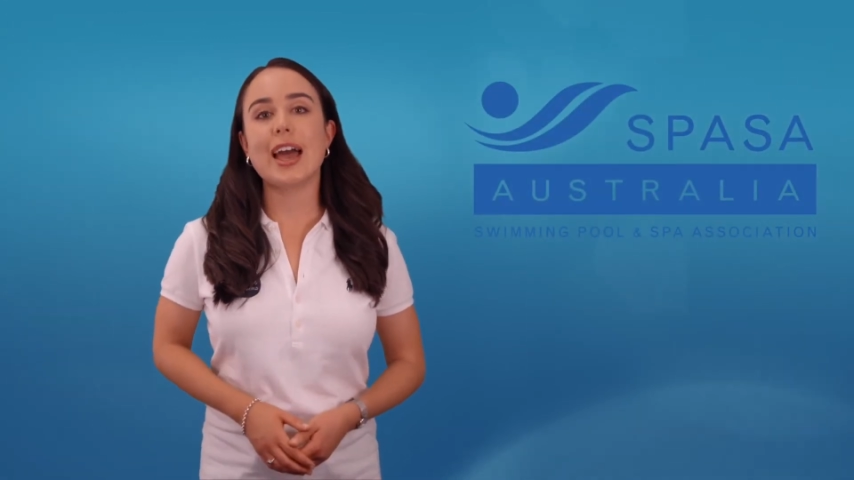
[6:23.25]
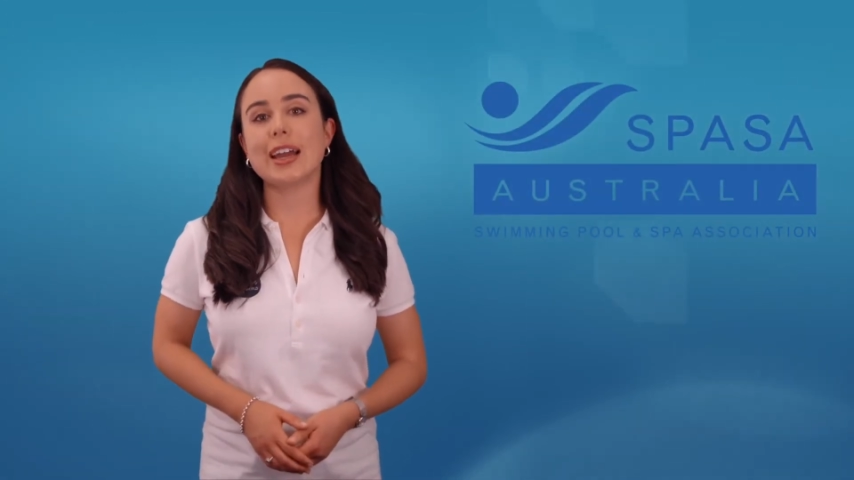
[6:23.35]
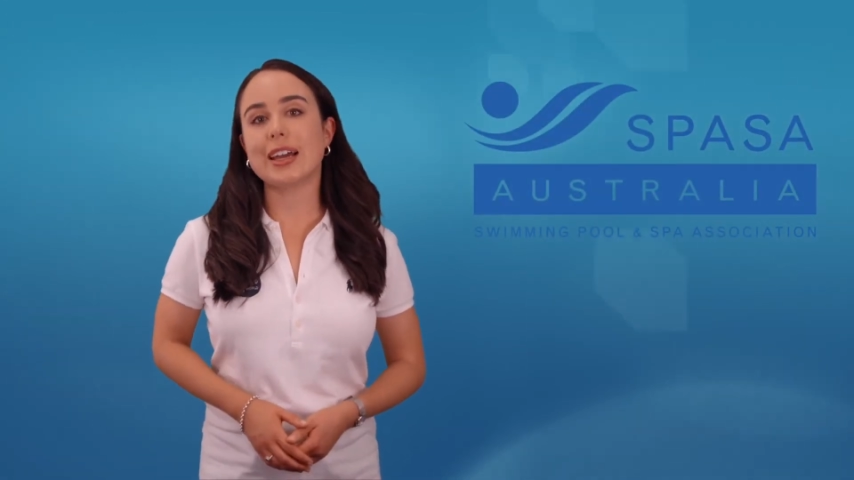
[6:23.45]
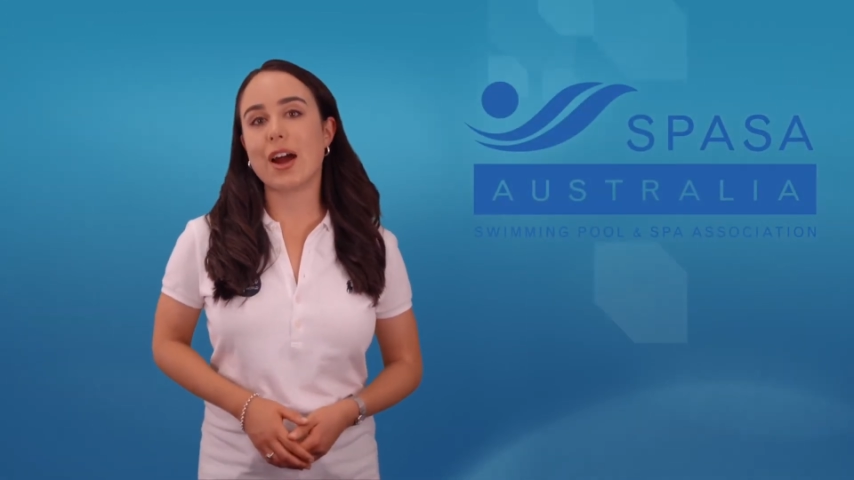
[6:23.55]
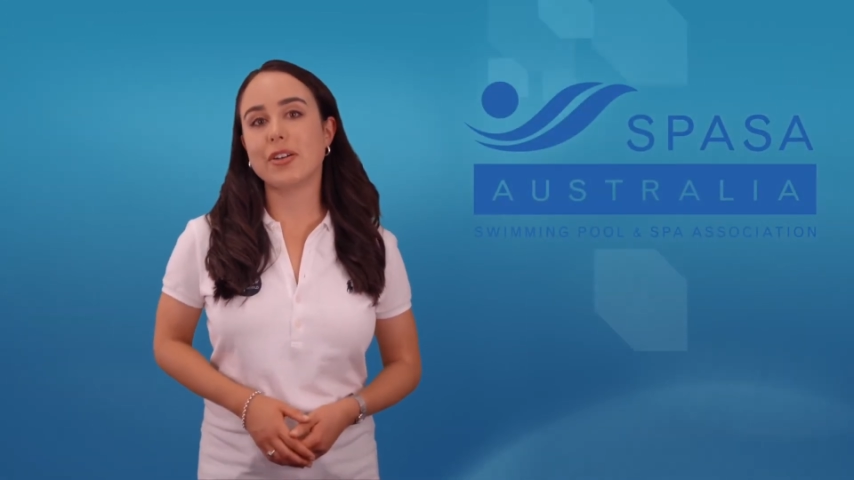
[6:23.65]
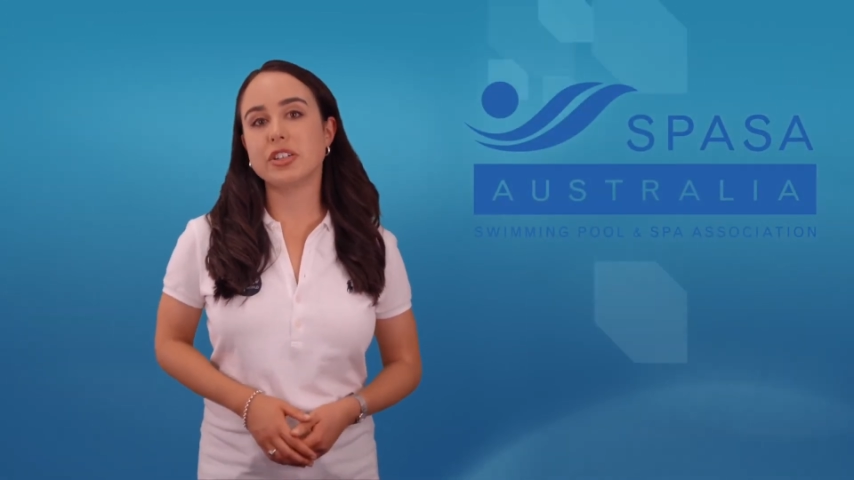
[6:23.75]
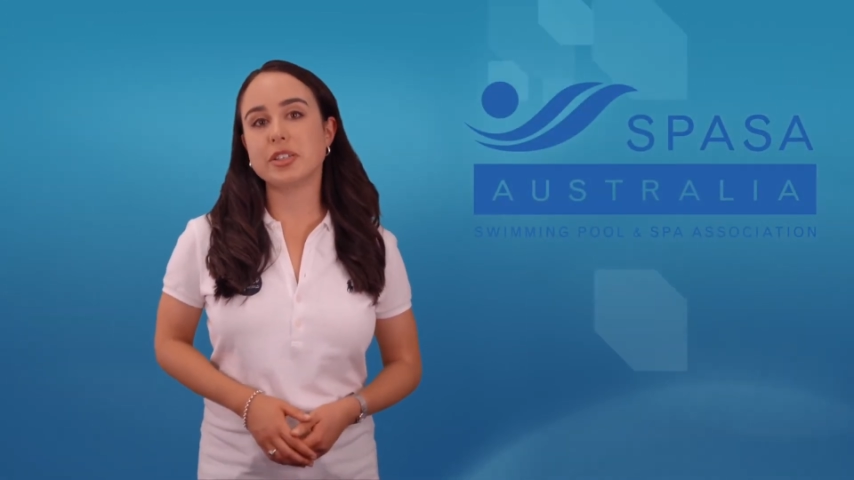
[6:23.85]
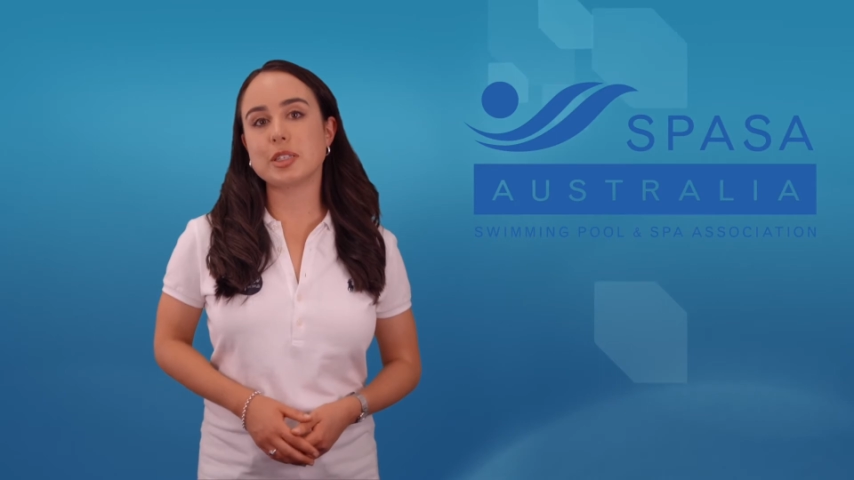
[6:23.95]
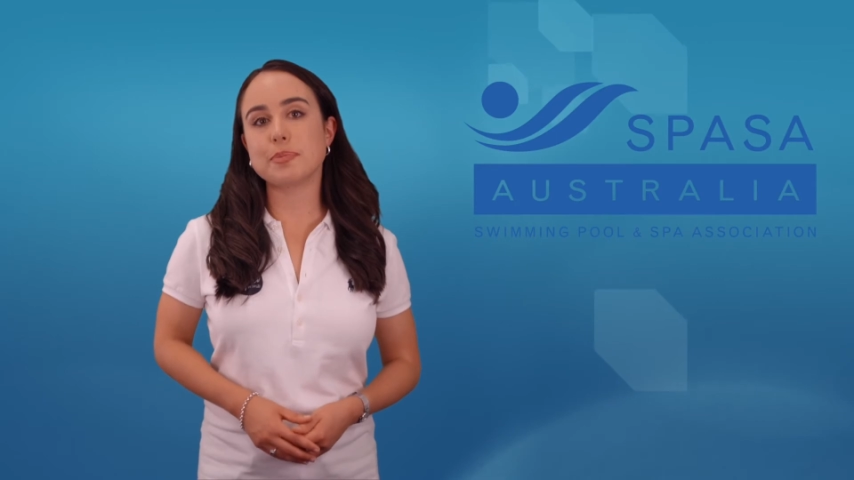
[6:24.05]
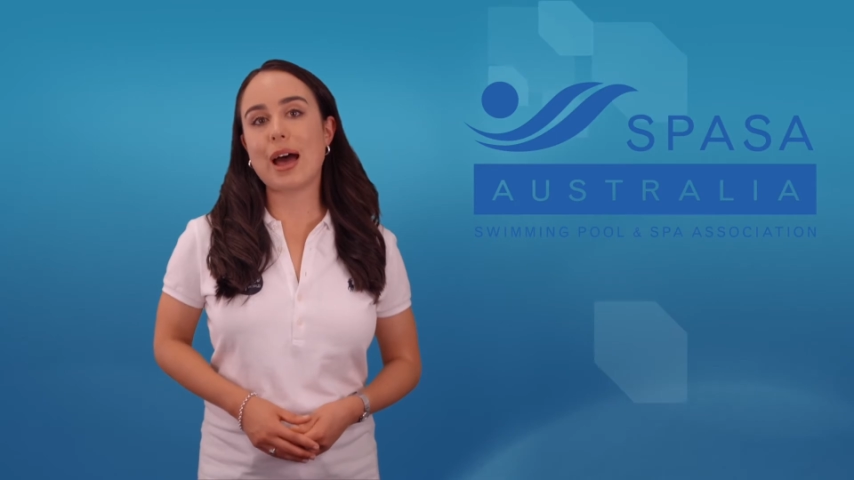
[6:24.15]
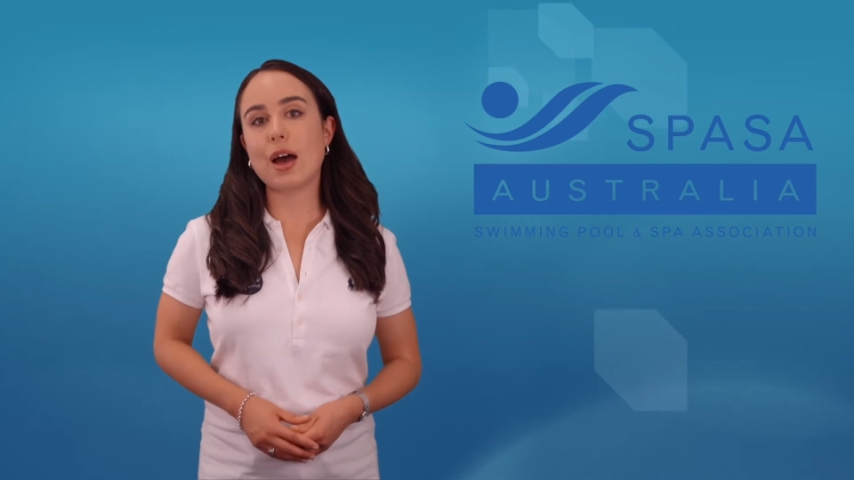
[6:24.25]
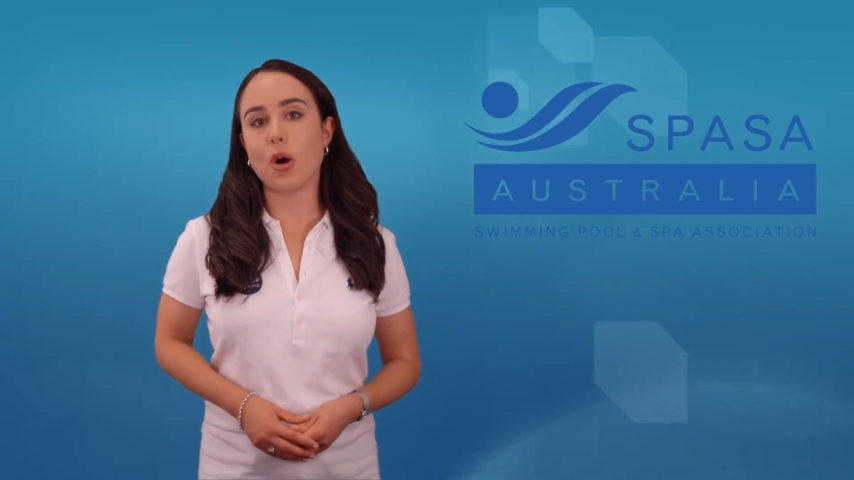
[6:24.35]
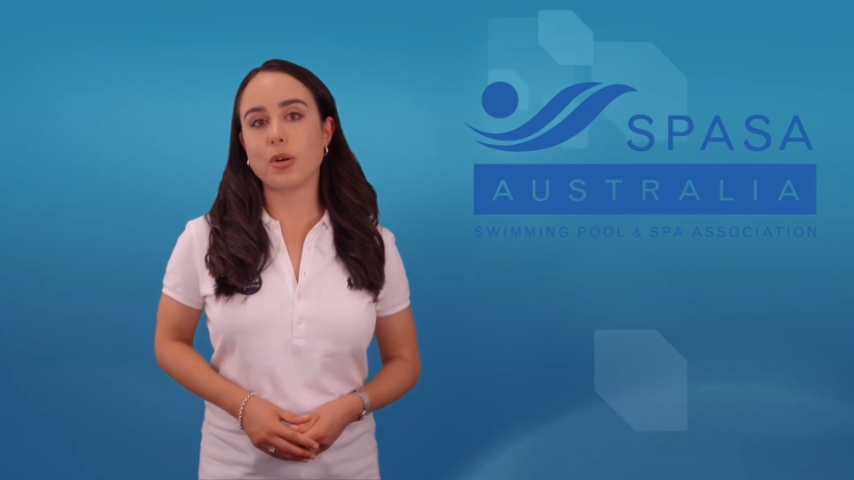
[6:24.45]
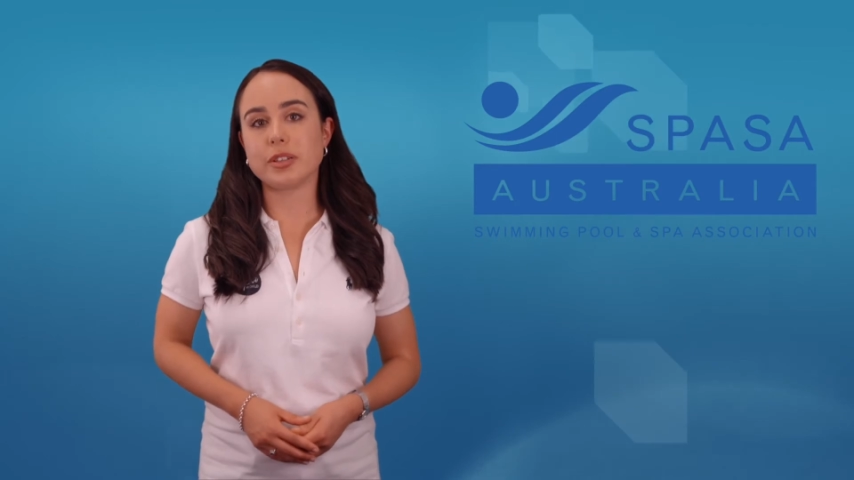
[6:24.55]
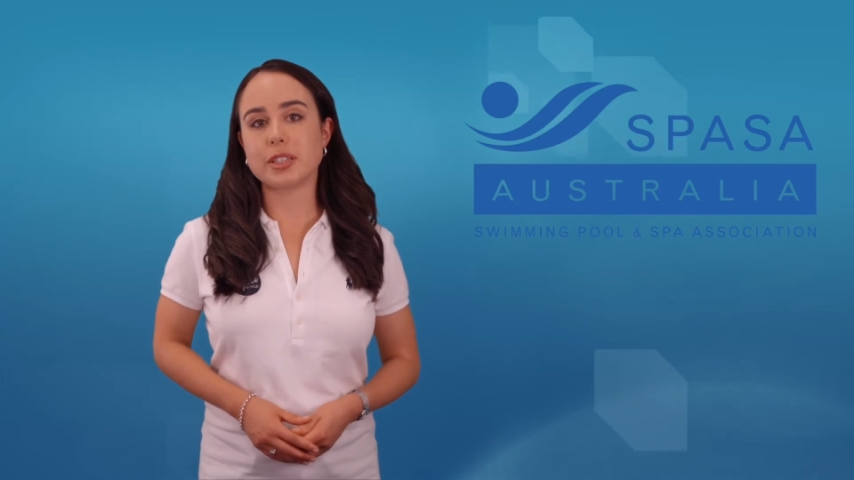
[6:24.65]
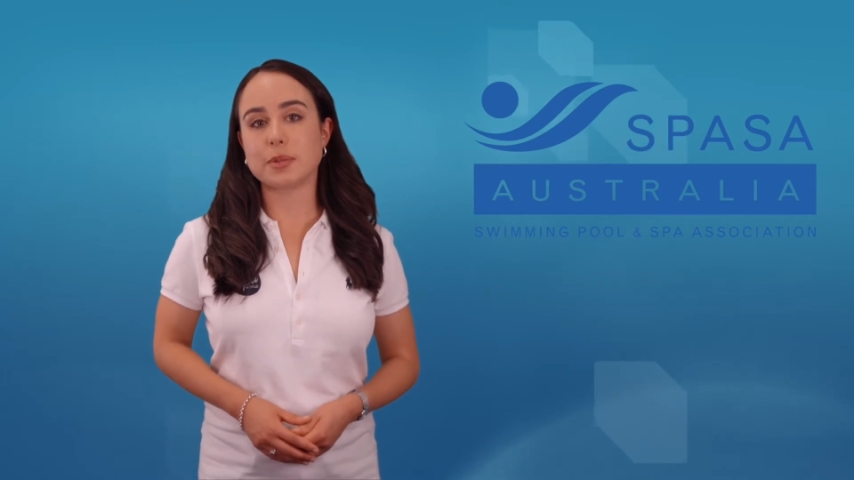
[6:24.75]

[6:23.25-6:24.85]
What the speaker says: encourages spa owners